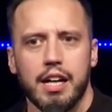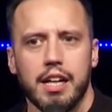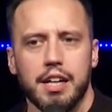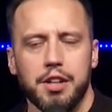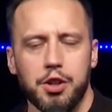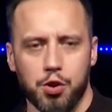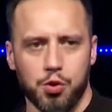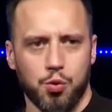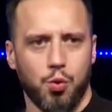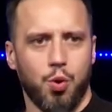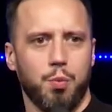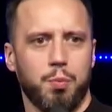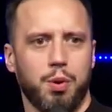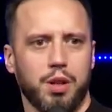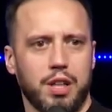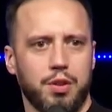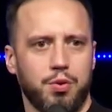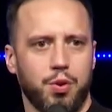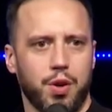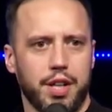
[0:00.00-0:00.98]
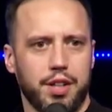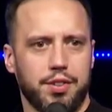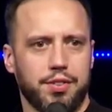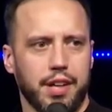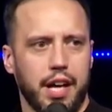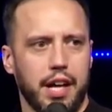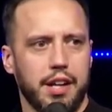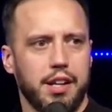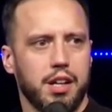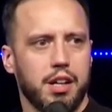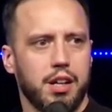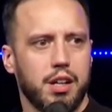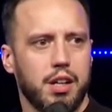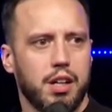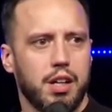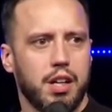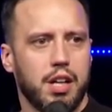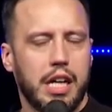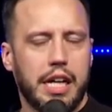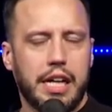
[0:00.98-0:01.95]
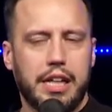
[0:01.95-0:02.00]
You won't believe what he said.
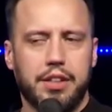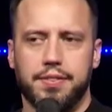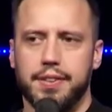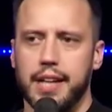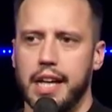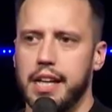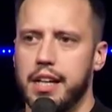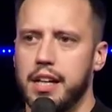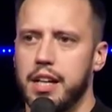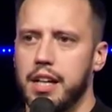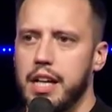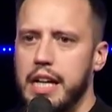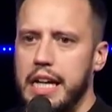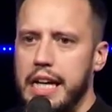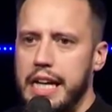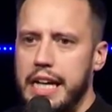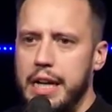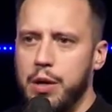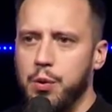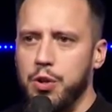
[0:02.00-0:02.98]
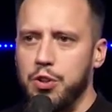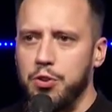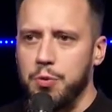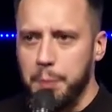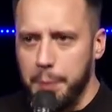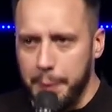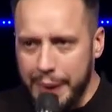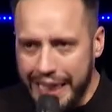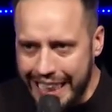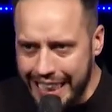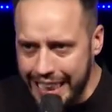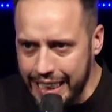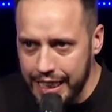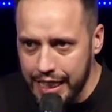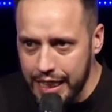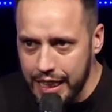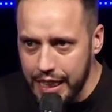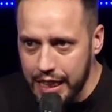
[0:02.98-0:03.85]
He said, it was me.